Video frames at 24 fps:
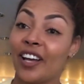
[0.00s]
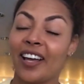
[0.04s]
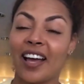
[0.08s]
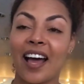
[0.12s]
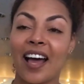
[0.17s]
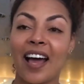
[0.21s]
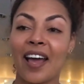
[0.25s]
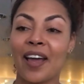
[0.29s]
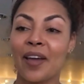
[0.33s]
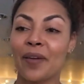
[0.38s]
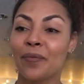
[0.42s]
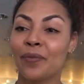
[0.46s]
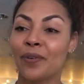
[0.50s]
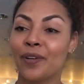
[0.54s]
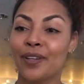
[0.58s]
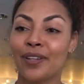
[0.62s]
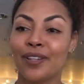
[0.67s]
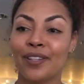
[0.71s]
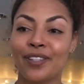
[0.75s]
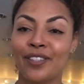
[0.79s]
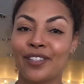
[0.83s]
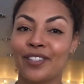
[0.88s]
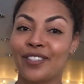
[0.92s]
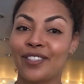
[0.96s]
I
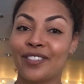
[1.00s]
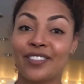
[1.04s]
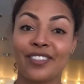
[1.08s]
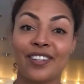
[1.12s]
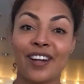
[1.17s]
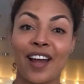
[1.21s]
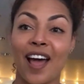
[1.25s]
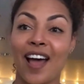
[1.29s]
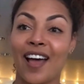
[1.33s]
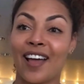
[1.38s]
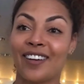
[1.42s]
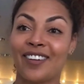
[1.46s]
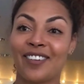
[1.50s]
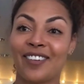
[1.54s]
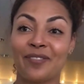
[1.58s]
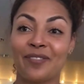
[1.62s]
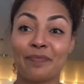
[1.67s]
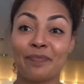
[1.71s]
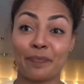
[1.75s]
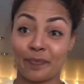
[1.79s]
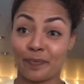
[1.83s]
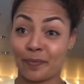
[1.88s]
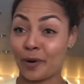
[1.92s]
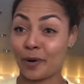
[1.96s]
was not
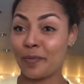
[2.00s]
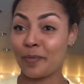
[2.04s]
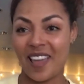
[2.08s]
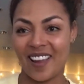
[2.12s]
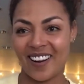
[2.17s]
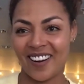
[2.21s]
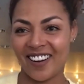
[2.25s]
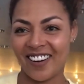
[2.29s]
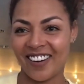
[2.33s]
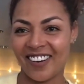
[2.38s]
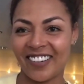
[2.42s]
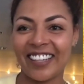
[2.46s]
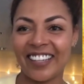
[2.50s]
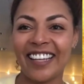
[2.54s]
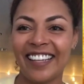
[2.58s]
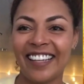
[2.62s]
prepared.